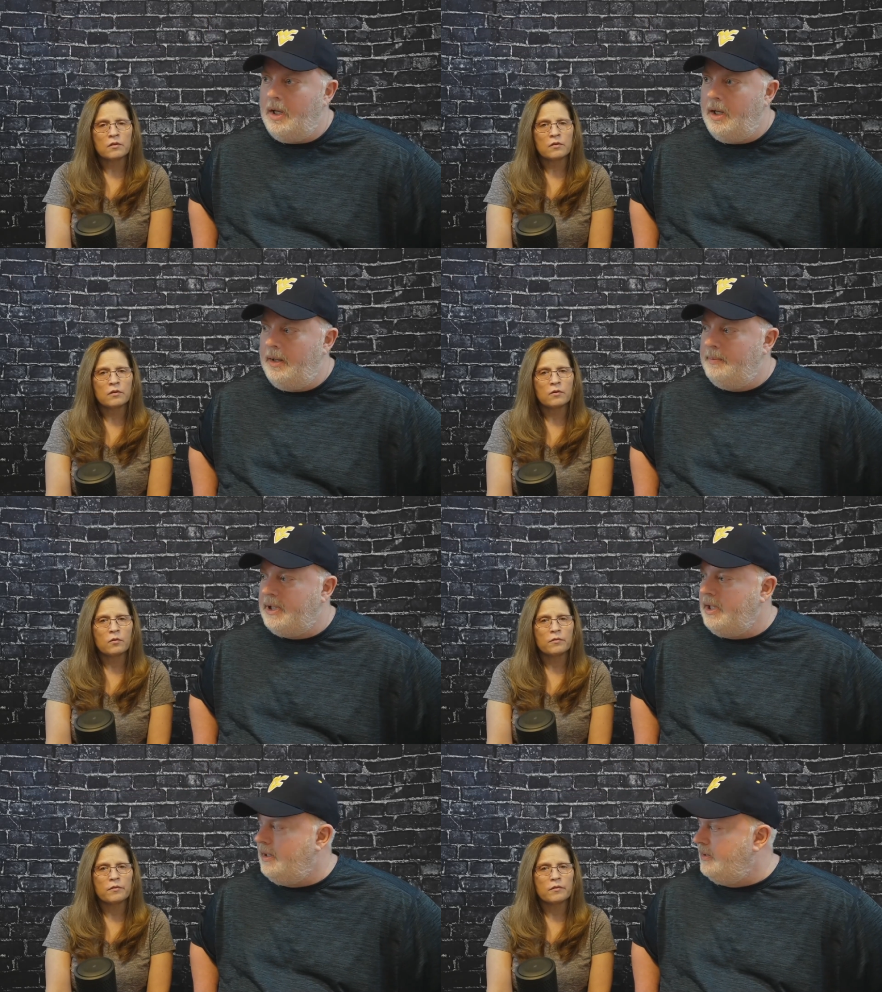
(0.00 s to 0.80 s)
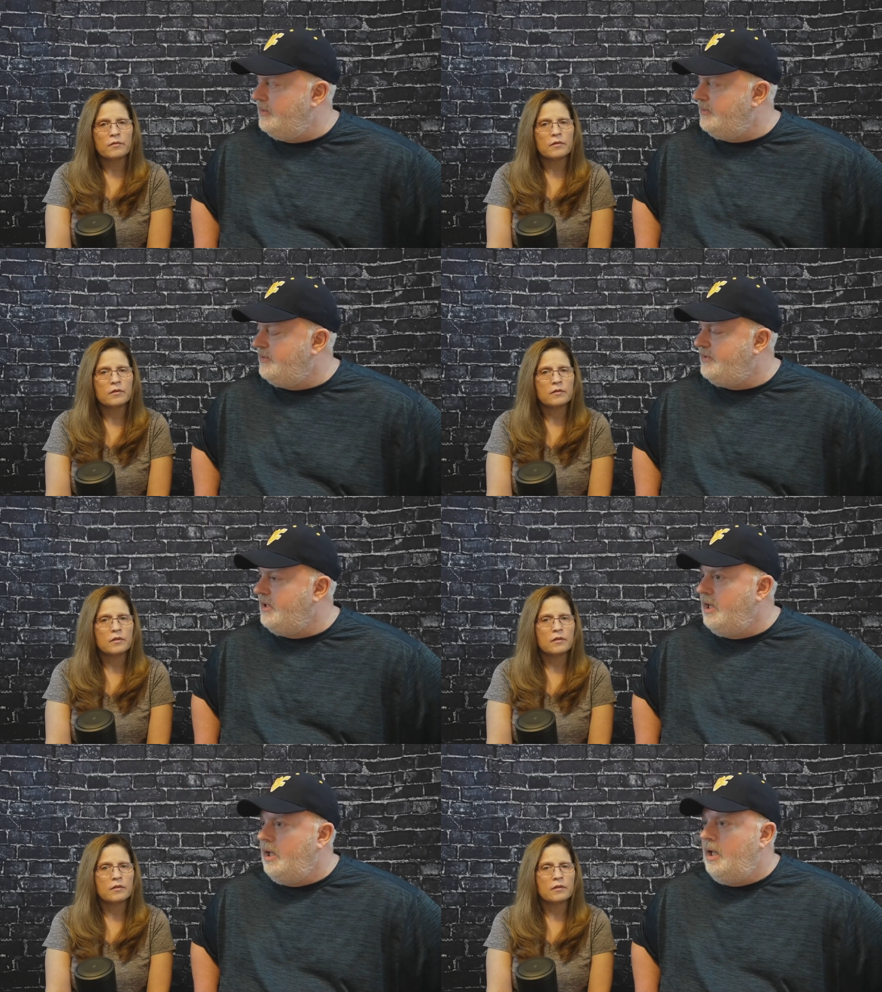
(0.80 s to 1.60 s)
Speaker 1: Uh,
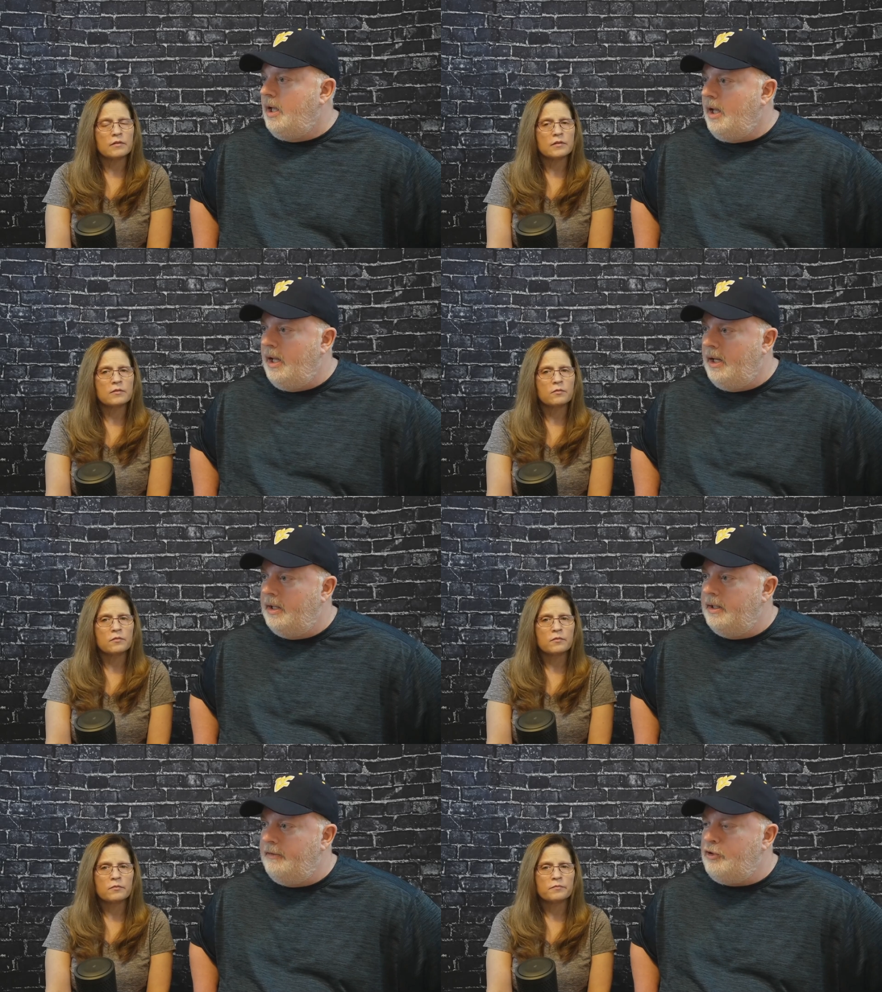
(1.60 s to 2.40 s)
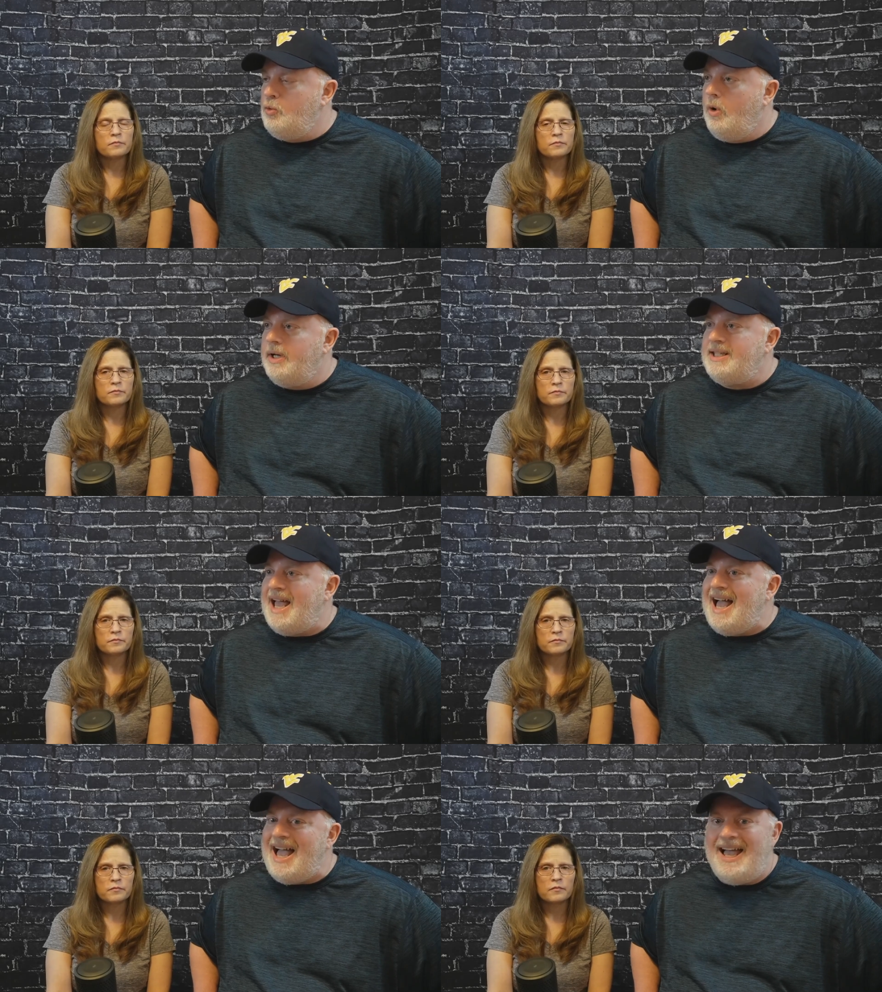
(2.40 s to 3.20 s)
because uh, if you want
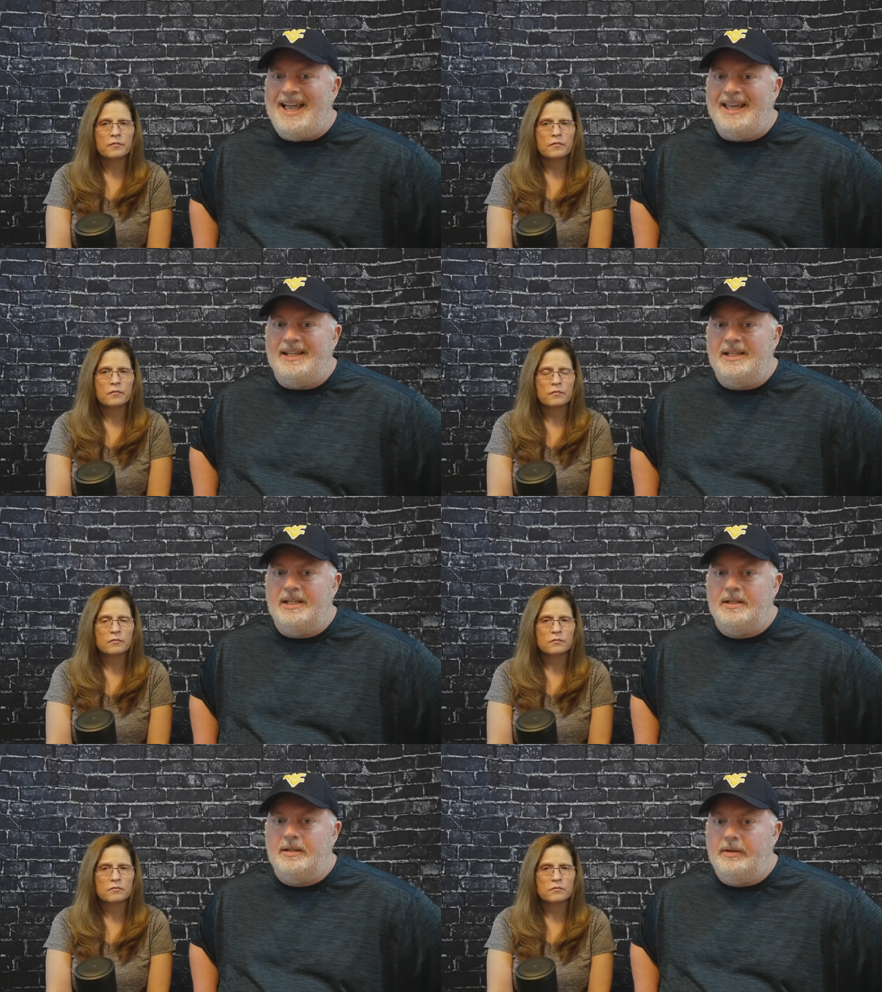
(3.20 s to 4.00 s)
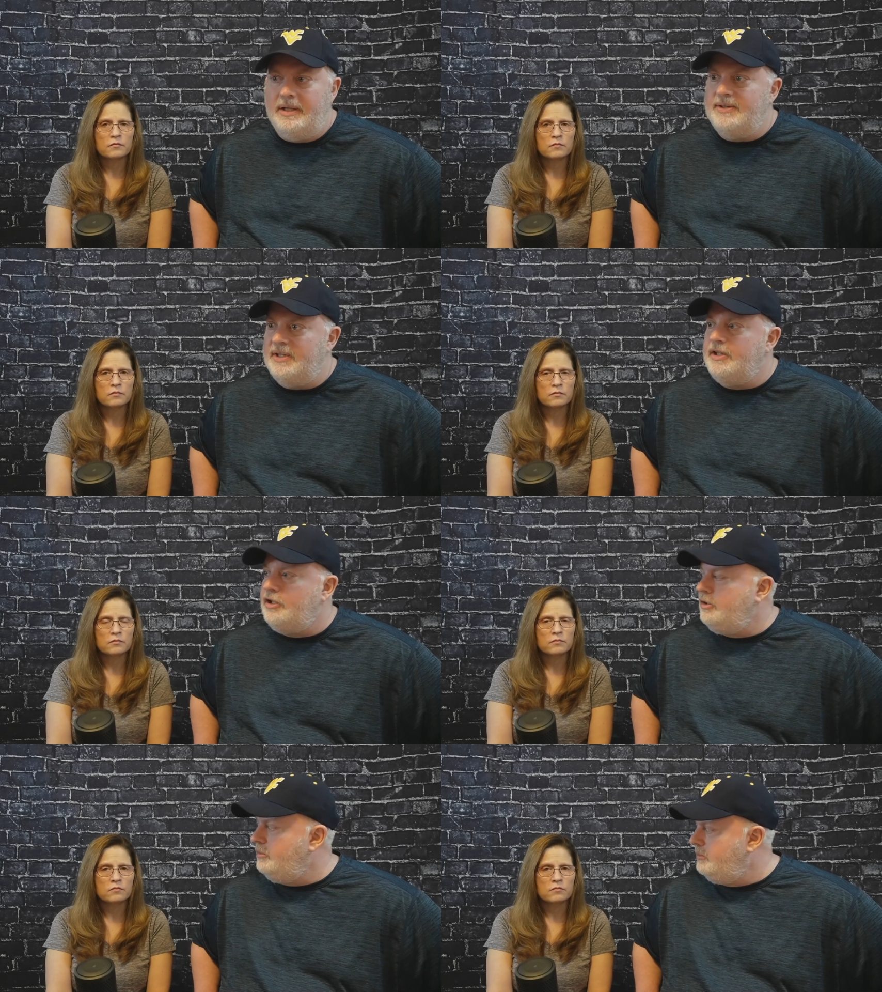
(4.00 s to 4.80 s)
to hide these
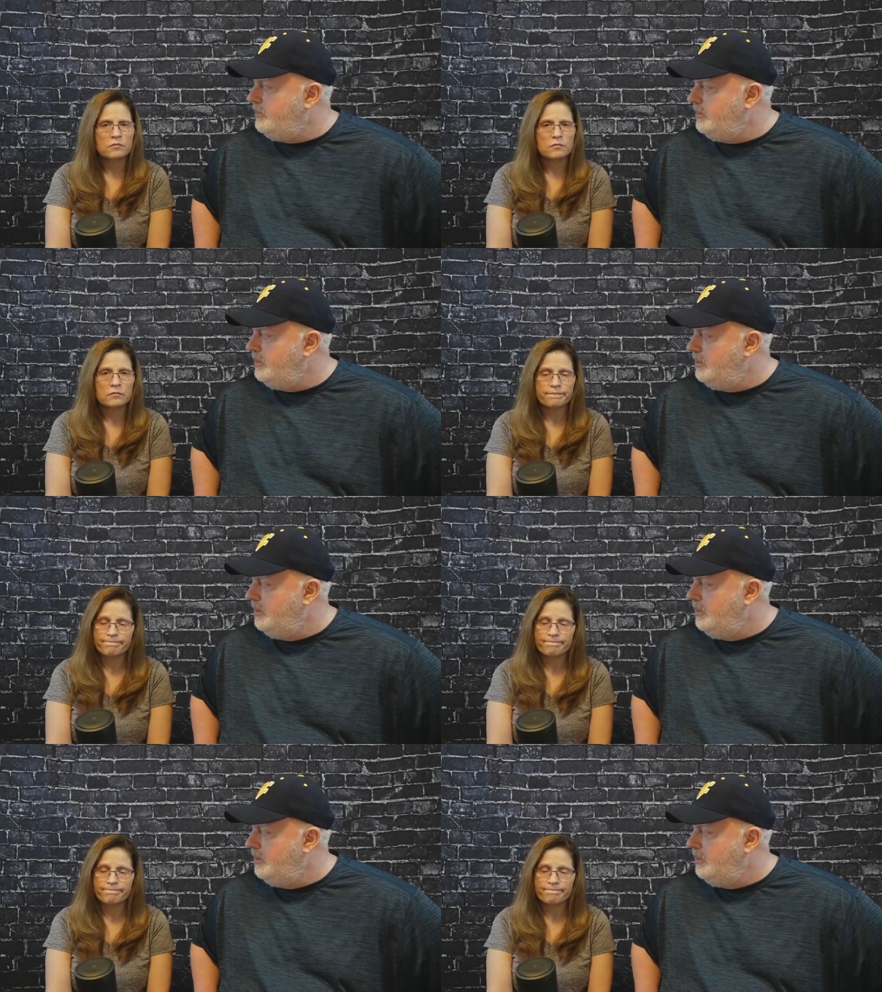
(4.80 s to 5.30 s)
issues...